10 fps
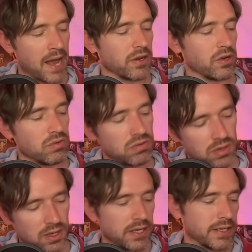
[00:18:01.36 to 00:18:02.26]
who
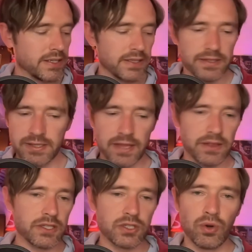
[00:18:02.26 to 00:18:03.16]
set the
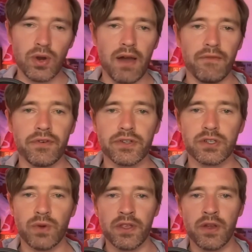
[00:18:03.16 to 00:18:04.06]
stall up for us to
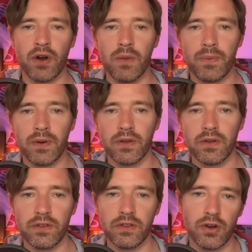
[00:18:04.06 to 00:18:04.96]
win the
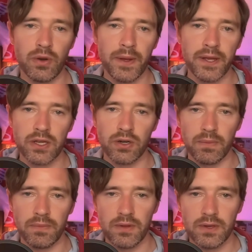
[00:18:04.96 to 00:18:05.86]
European Cup.
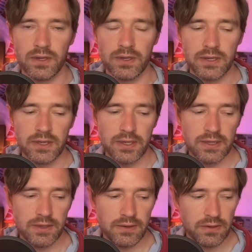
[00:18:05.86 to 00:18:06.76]

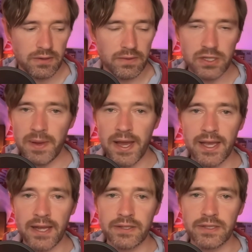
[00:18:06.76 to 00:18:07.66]
Would you bet
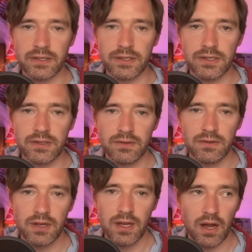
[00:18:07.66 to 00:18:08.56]
against us?
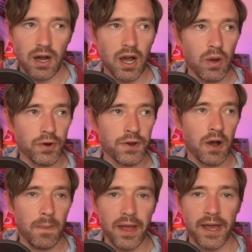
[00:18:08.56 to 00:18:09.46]
I would
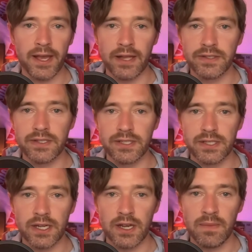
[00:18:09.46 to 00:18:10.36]
not bet against this
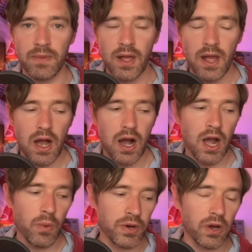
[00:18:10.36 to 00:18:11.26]
team. I
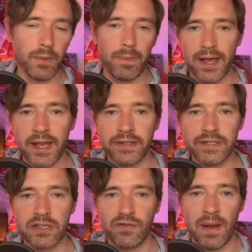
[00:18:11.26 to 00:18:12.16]
would not bet against
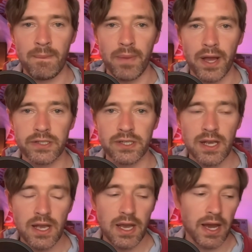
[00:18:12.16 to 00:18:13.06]
this fan base.
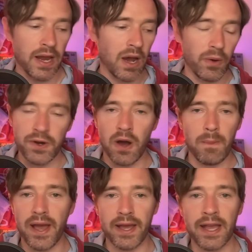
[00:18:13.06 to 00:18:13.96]
And I would not
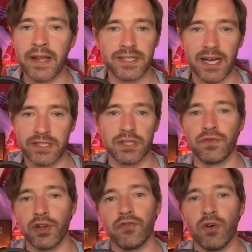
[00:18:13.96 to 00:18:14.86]
bet against Aston
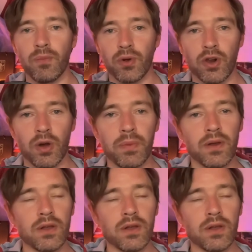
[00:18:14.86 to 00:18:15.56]
Villa Football Club.